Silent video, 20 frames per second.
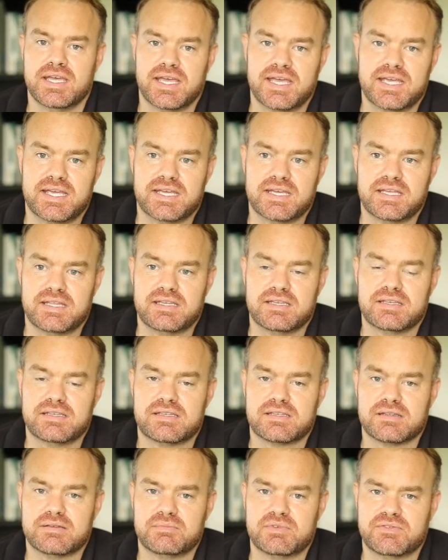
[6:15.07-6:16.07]
And
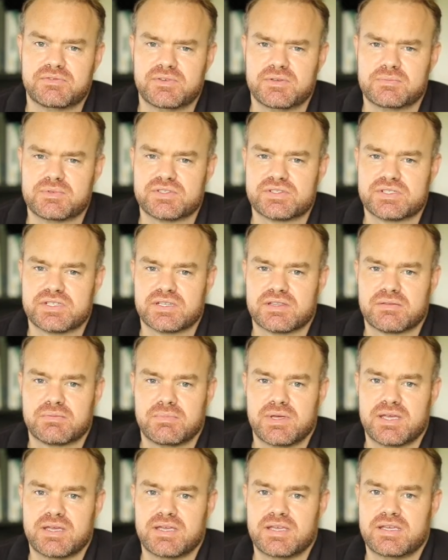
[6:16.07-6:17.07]
Mephibosheth
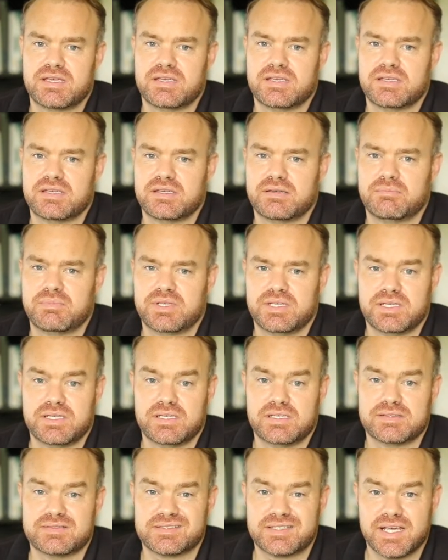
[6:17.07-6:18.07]
may
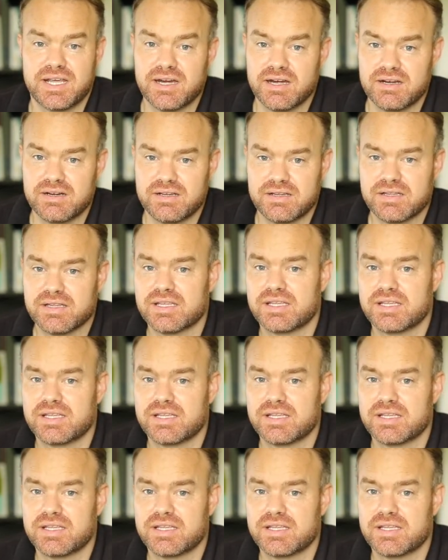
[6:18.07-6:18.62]
be scared.